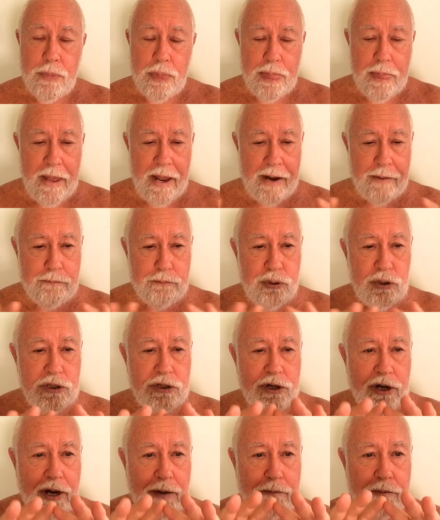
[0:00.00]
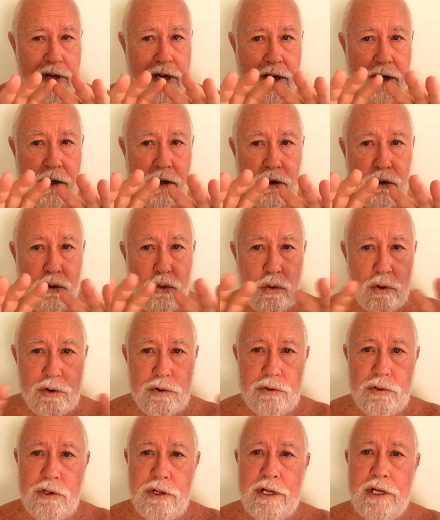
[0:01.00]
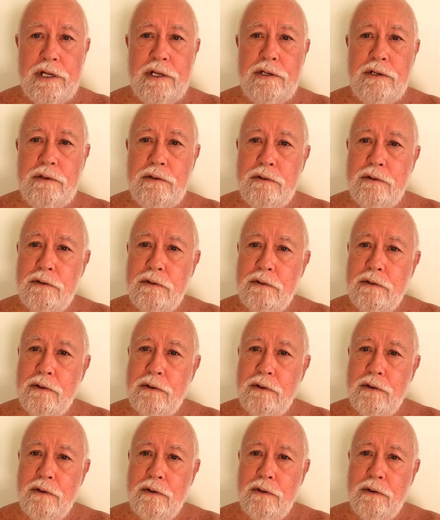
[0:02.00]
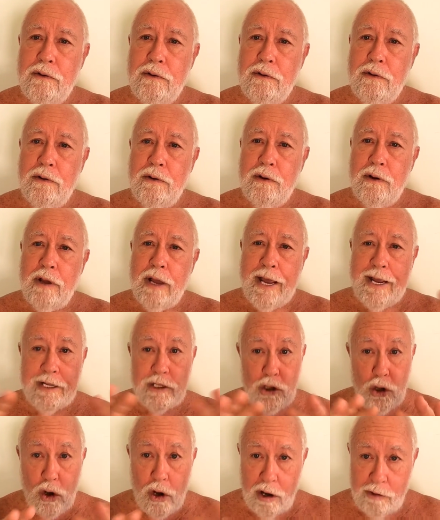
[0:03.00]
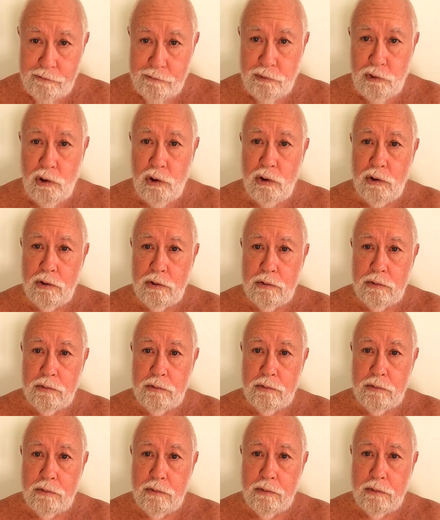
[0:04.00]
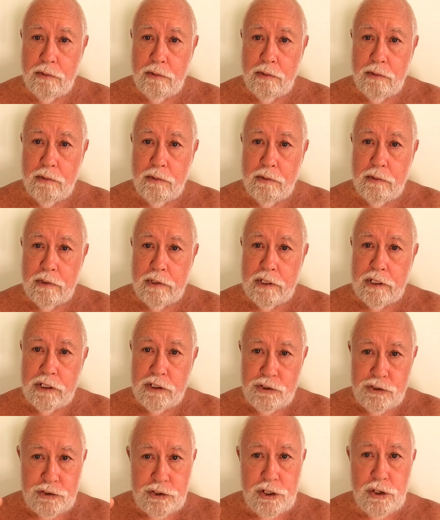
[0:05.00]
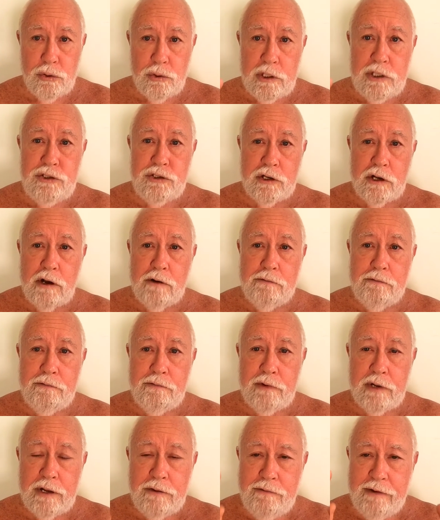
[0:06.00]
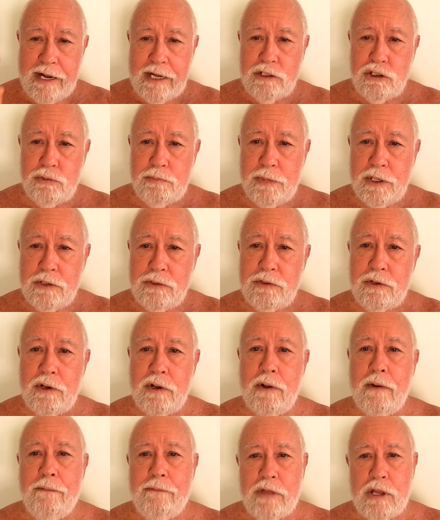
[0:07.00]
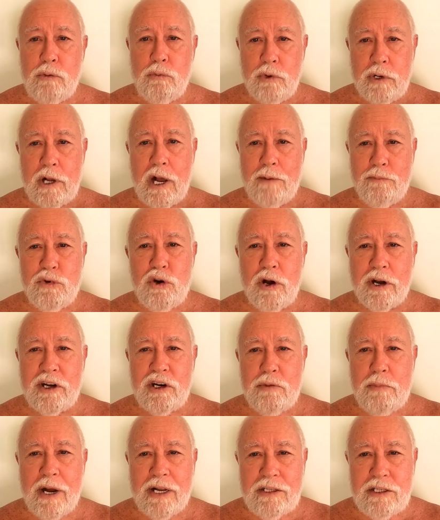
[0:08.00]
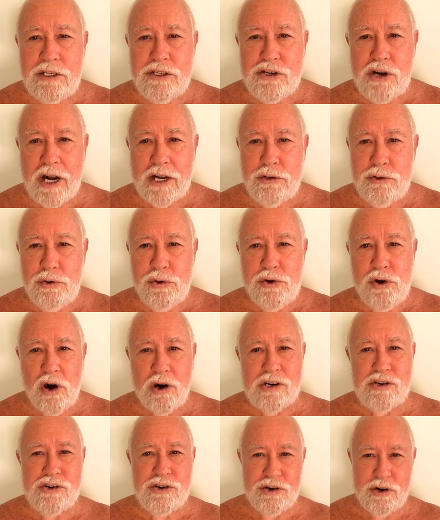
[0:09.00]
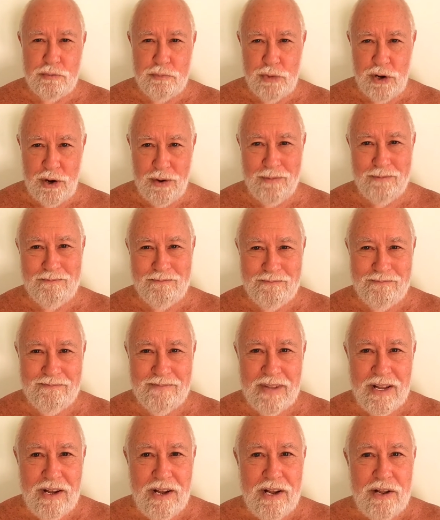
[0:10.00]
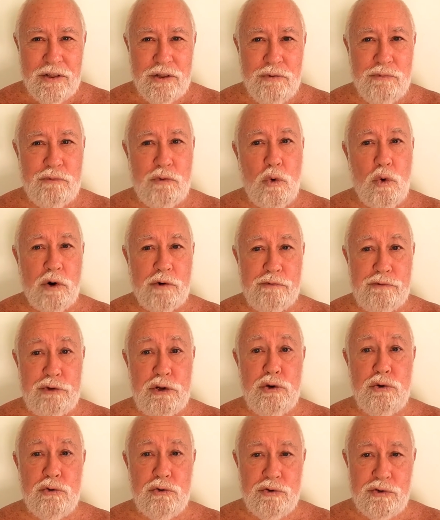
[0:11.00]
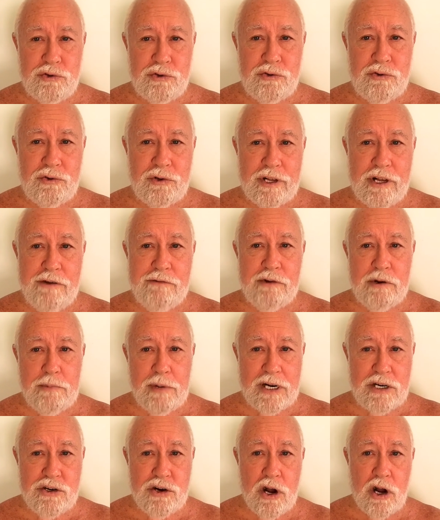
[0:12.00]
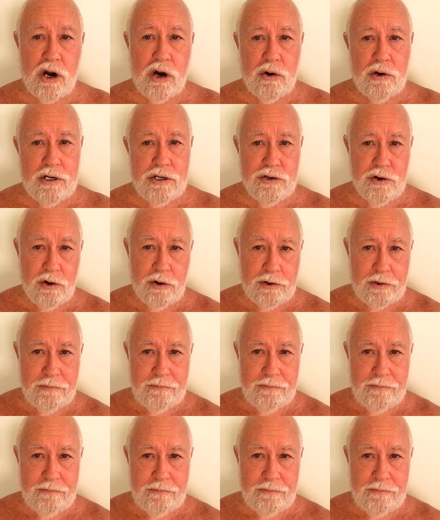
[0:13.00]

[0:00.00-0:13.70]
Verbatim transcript: that put them in an orderly and lawful series of advancements. I'm talking about the Chatur Darshanam here the four views given by Shankaracharya.